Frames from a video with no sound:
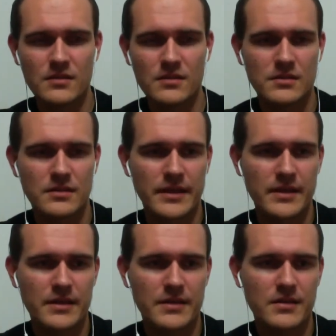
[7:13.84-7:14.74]

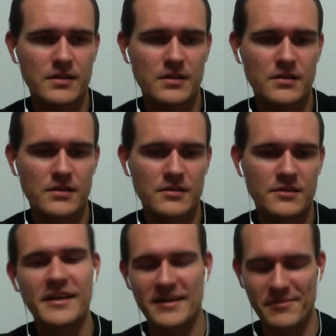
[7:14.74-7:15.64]
Then,
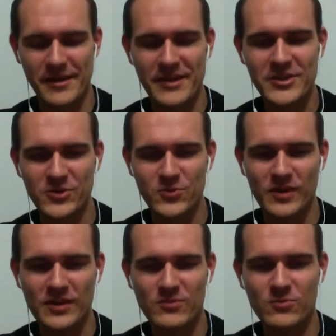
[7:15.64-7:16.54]
yeah, a major
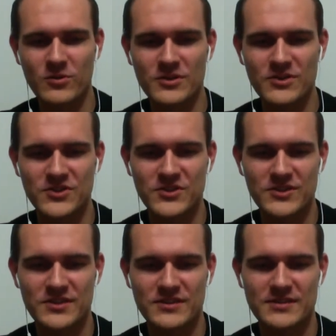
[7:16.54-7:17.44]
one was
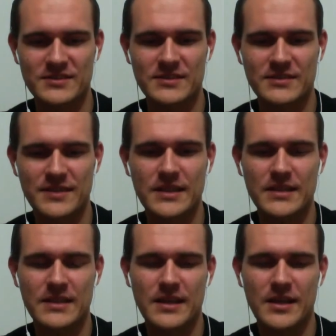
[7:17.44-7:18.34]
the fact
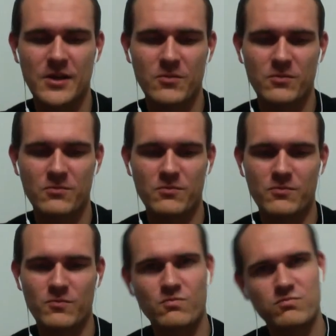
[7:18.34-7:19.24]
that,
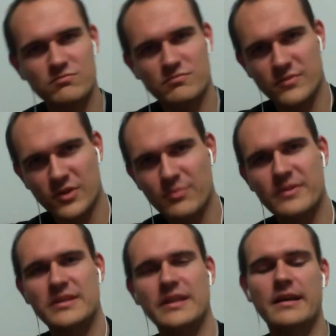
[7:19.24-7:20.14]
not
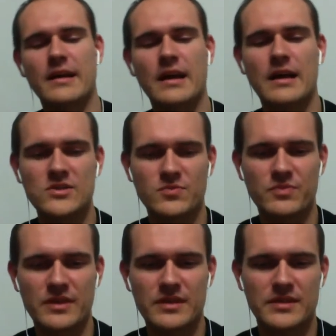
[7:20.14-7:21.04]
particularly us,
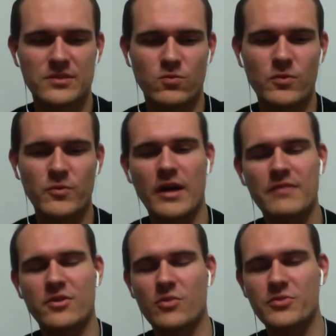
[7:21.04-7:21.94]
but when we
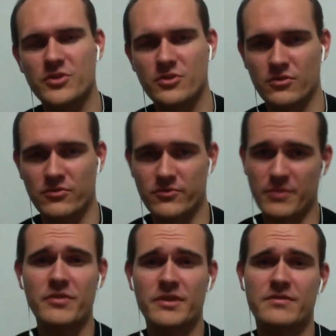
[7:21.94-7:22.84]
have the option of
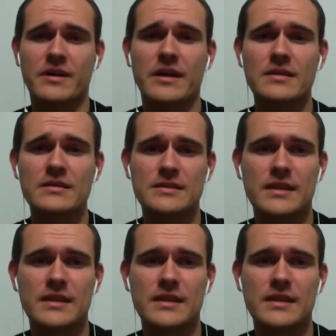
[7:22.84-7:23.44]
removing the files,